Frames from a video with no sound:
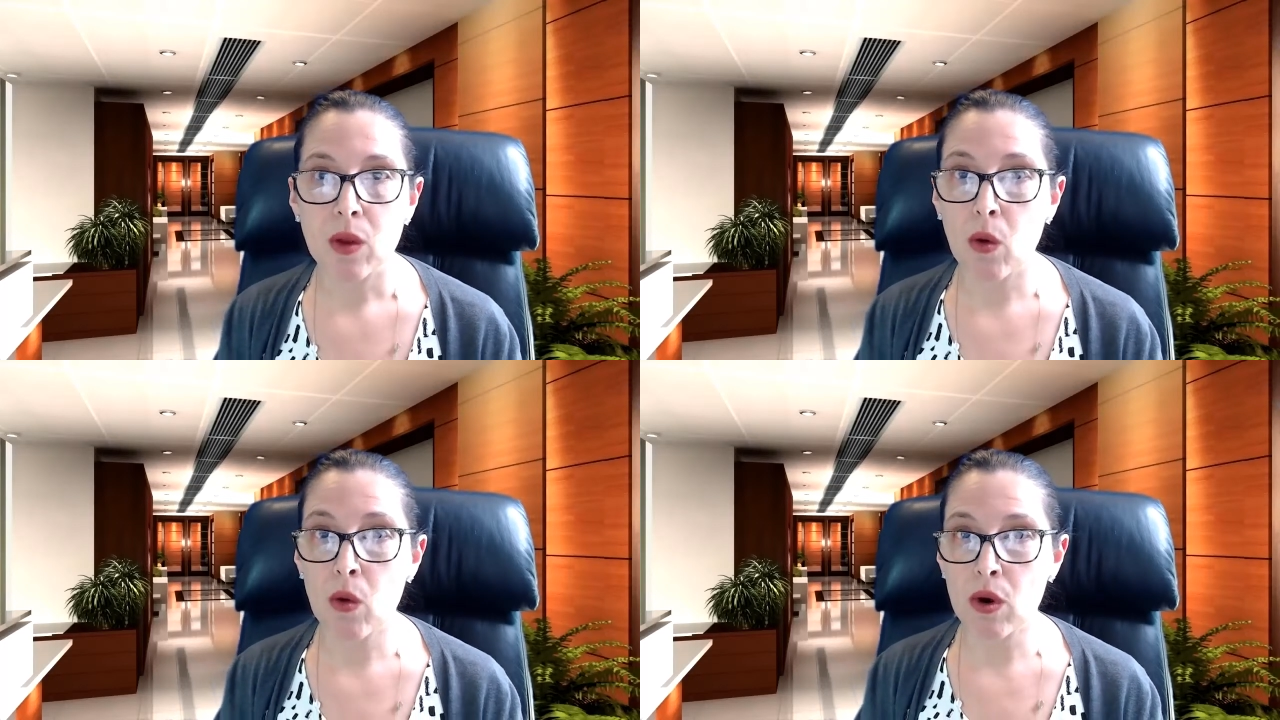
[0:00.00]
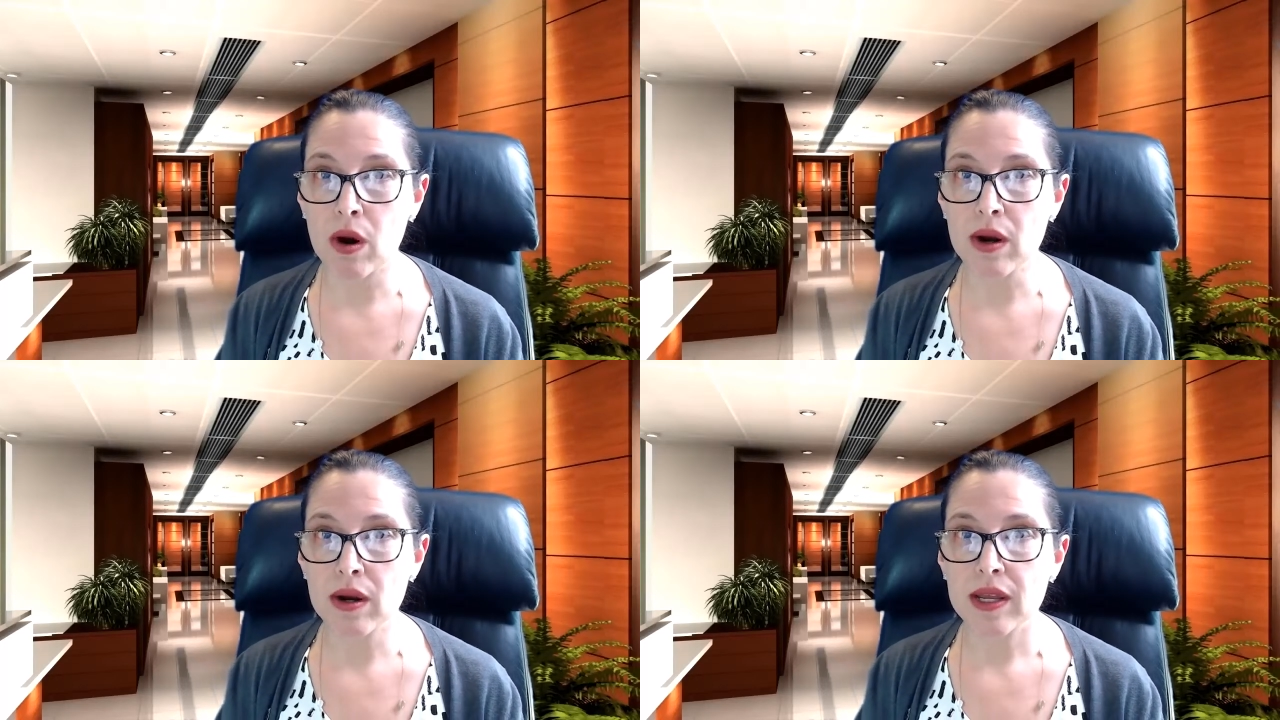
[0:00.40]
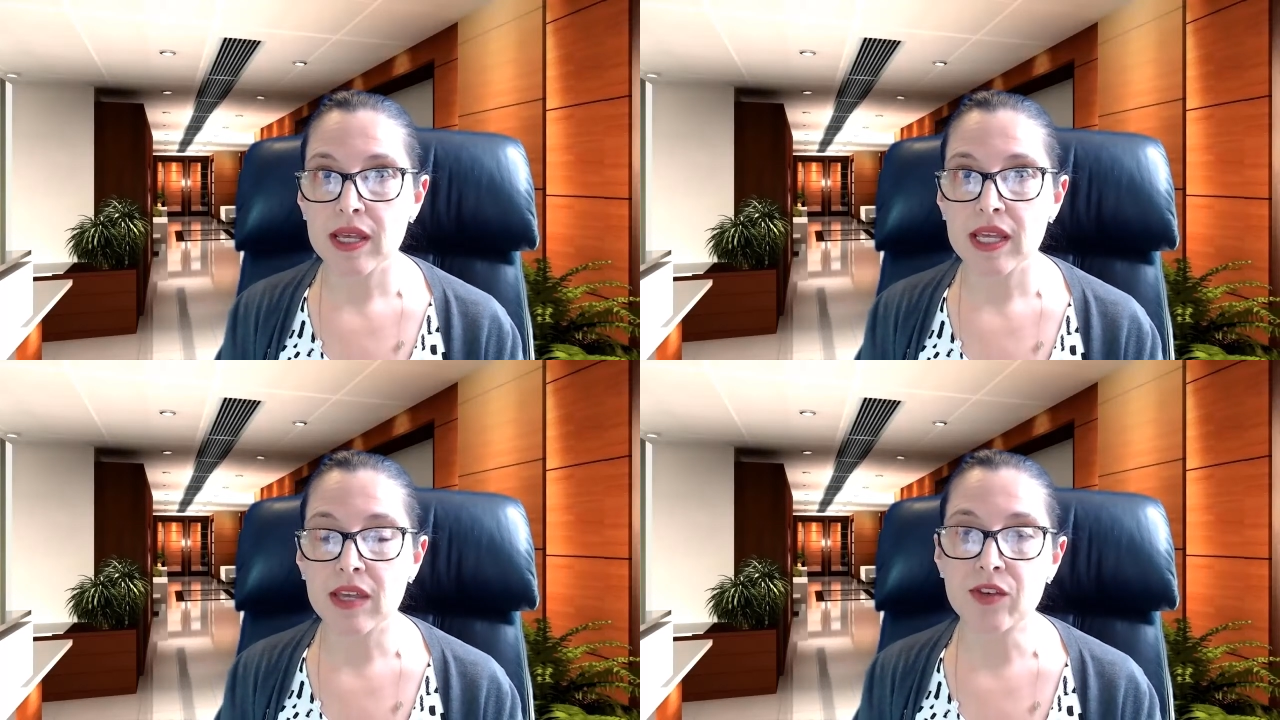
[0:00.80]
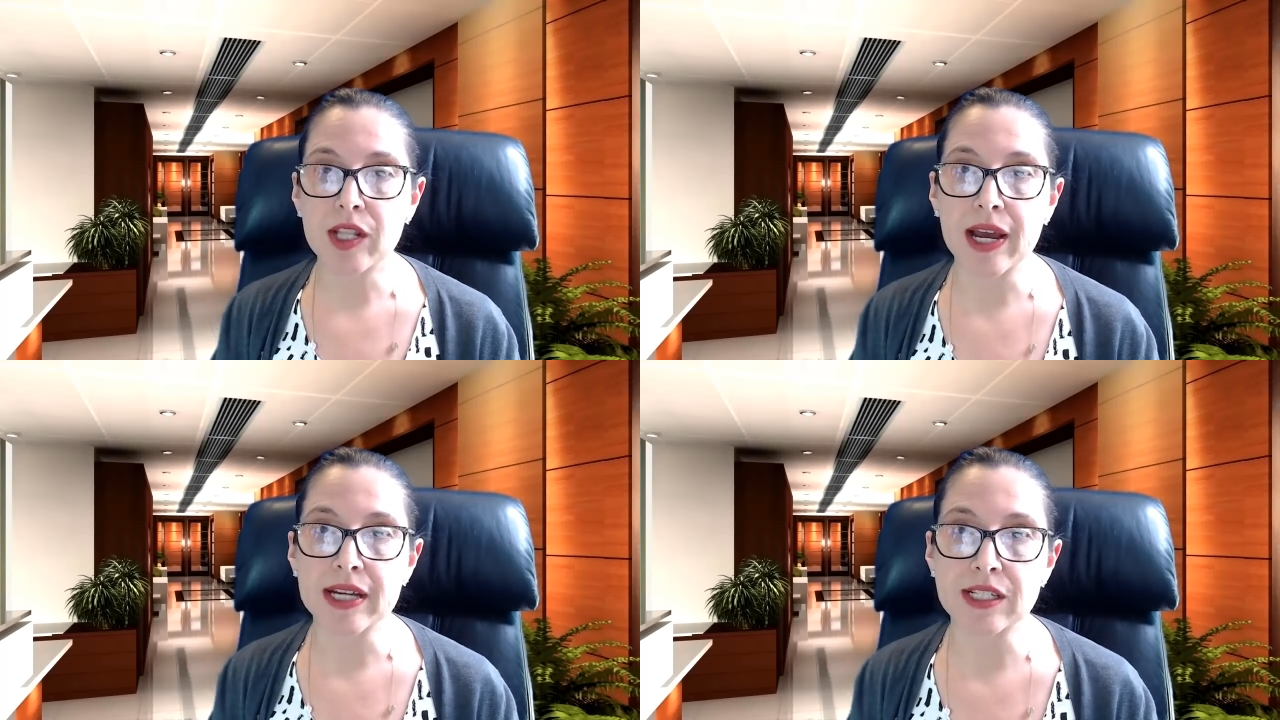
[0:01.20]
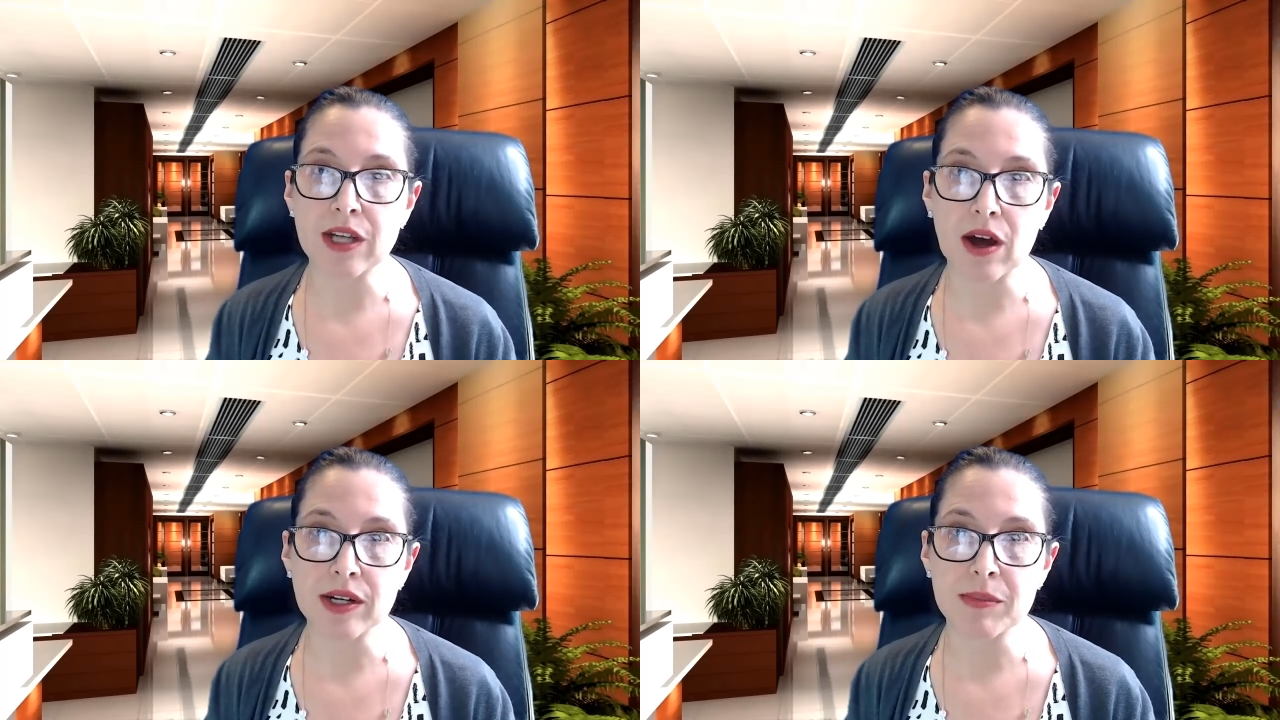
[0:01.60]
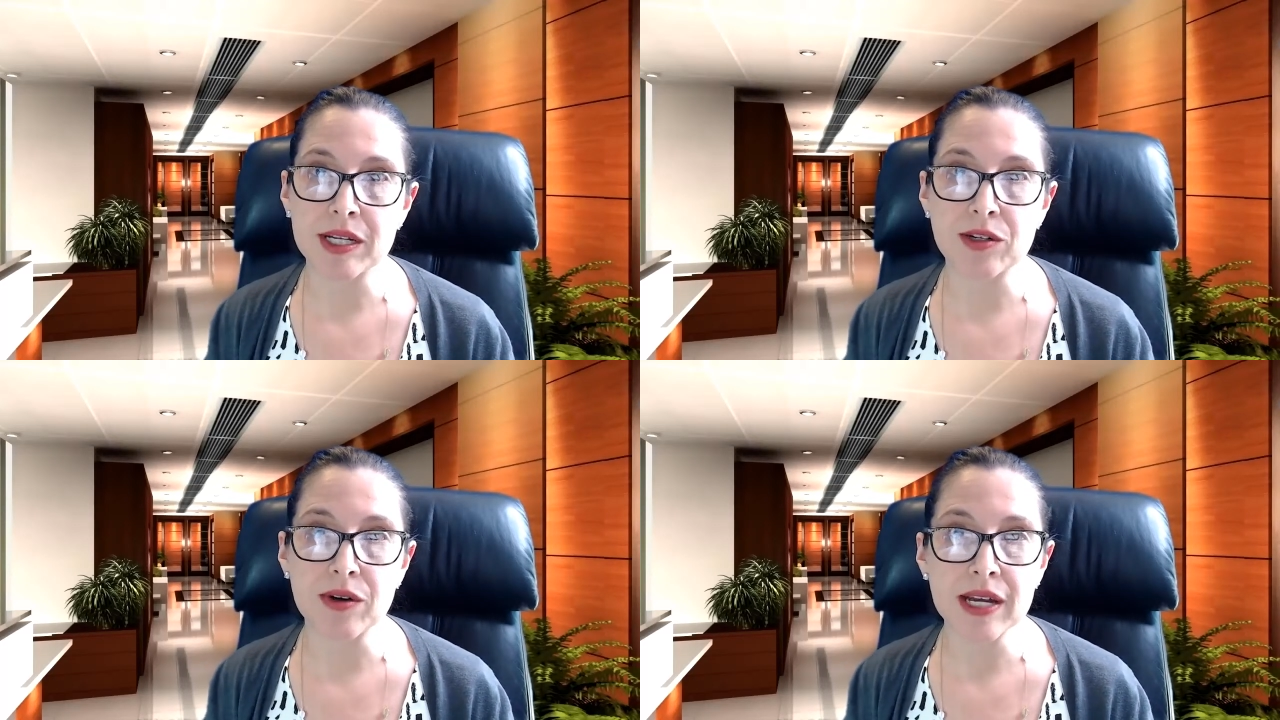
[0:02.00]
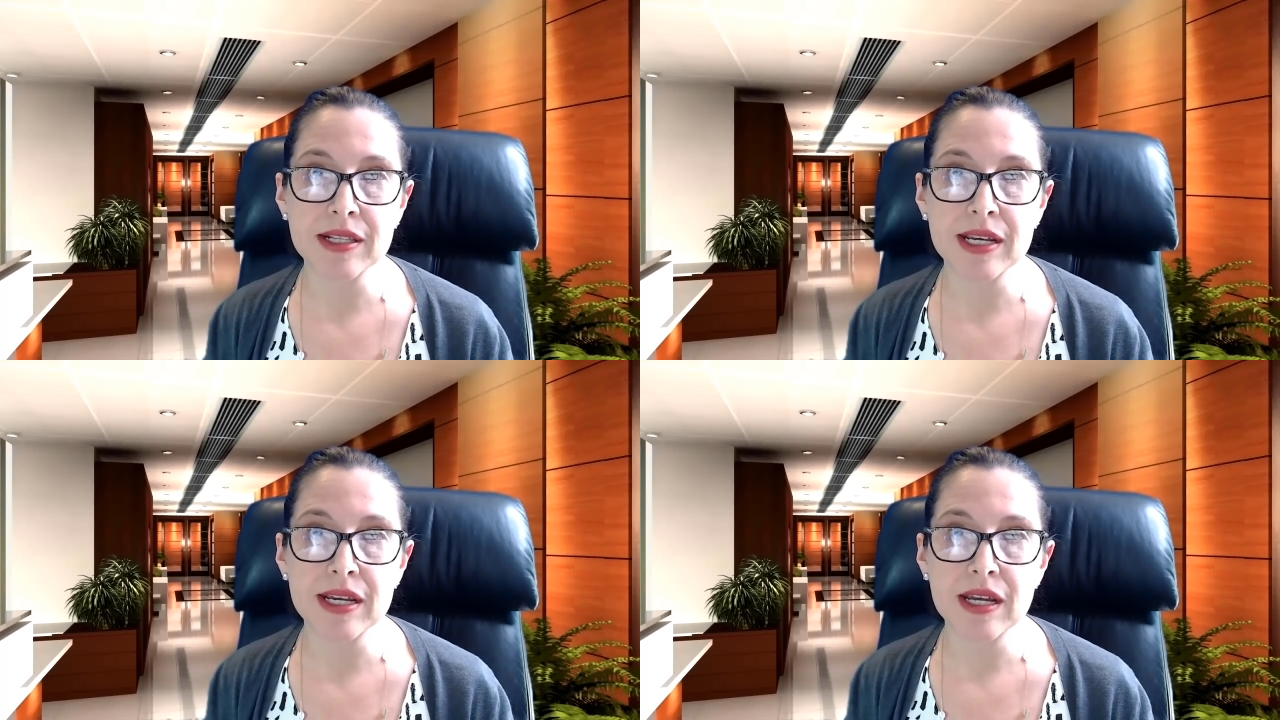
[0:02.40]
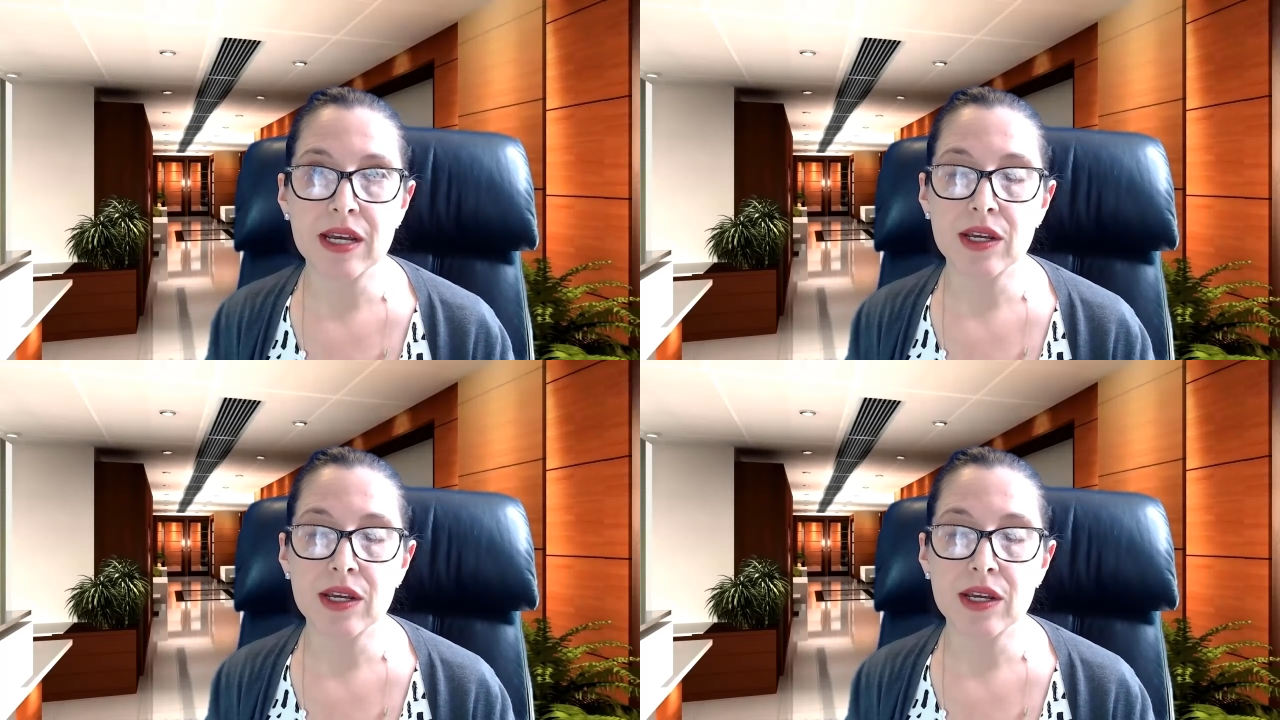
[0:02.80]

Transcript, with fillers: Or if you'd like to talk to me directly,